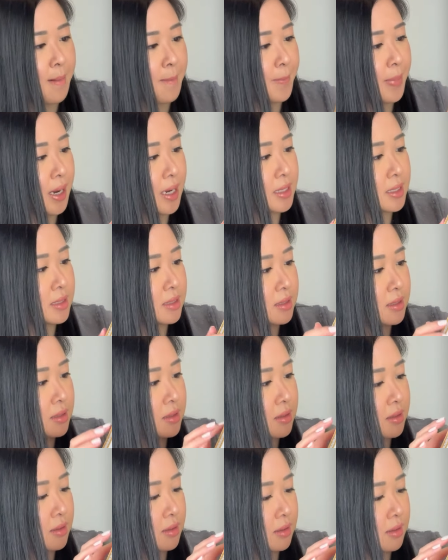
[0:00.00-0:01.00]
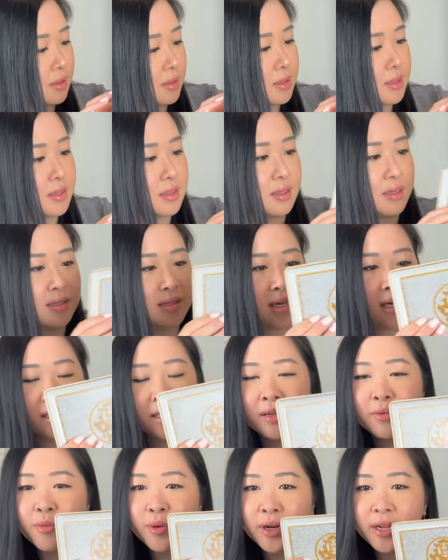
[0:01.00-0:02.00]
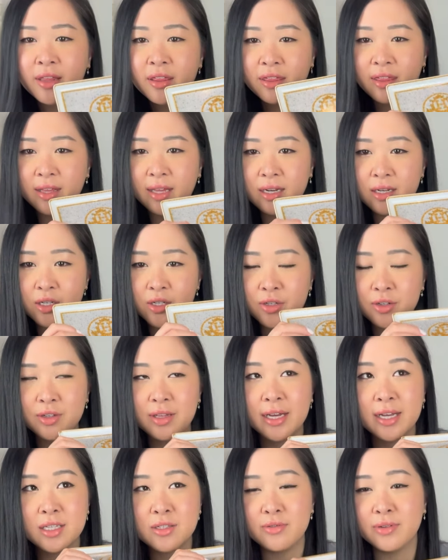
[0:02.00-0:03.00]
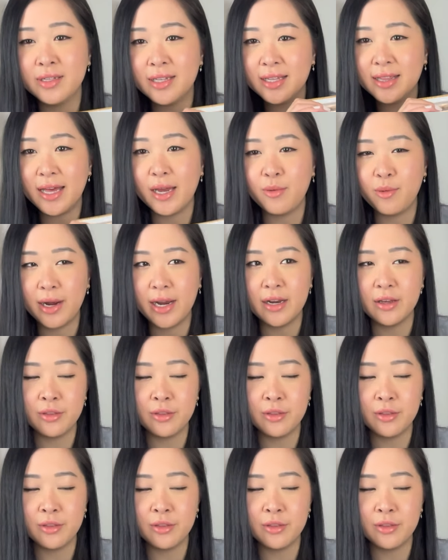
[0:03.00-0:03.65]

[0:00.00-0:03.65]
But this is, it's actually pretty thin too, like it's really lightweight.